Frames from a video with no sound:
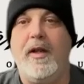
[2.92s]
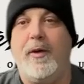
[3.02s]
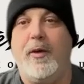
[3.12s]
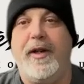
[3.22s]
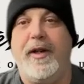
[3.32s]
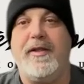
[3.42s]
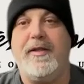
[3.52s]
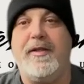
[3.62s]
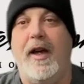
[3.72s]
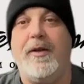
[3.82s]
Hey everyone,
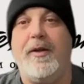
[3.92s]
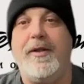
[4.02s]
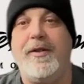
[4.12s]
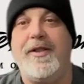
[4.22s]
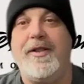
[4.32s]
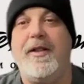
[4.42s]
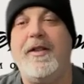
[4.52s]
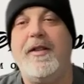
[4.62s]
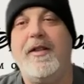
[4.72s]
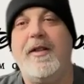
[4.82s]
it's Taco Tuesday.
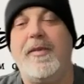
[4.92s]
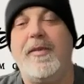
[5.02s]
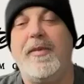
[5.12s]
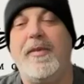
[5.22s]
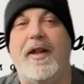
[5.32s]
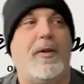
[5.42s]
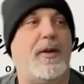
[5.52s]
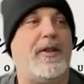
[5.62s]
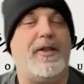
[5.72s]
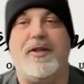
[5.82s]
But hey, I
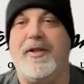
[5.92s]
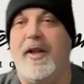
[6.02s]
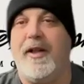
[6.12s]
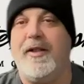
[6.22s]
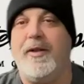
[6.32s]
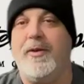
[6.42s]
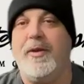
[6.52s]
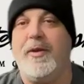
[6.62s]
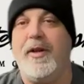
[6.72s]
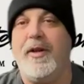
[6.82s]
want to just talk to you
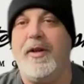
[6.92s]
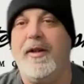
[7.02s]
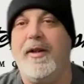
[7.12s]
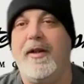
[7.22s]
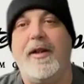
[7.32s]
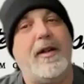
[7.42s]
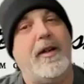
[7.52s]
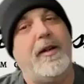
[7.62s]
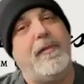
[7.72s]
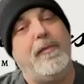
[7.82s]
real quick about
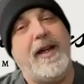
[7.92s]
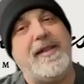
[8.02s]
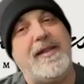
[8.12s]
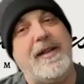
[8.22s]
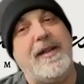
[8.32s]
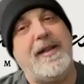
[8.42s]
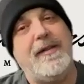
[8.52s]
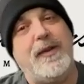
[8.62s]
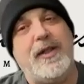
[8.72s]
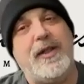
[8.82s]
mindset
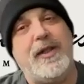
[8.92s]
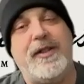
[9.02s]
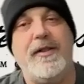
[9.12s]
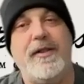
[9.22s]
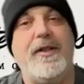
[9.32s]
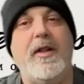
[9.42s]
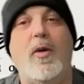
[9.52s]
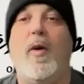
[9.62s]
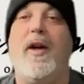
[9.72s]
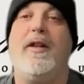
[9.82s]
versus
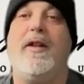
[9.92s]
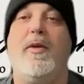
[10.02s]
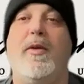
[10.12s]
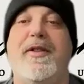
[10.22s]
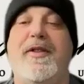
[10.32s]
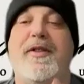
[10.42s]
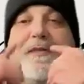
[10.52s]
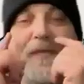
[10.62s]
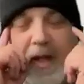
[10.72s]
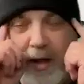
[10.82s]
white
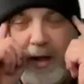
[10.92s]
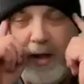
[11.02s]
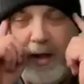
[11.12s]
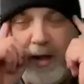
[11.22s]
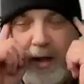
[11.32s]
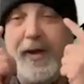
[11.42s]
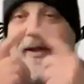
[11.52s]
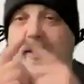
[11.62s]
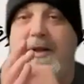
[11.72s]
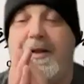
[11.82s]
noise.
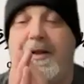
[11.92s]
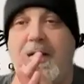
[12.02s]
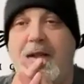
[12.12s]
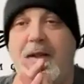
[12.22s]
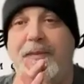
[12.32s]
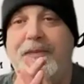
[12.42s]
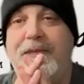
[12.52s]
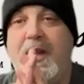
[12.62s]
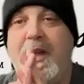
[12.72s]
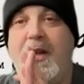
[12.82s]
I see this all the time,
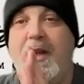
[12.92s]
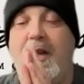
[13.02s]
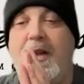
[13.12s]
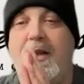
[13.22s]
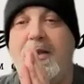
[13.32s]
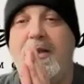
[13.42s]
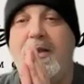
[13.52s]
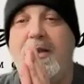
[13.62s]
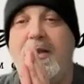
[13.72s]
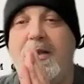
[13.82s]
and
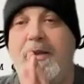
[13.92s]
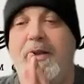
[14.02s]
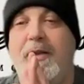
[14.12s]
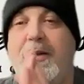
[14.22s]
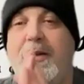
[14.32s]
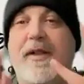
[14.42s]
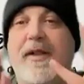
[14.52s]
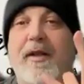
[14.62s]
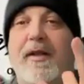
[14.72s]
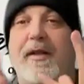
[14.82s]
have
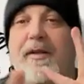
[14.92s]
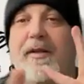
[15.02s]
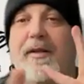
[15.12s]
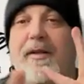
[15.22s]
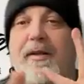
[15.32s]
to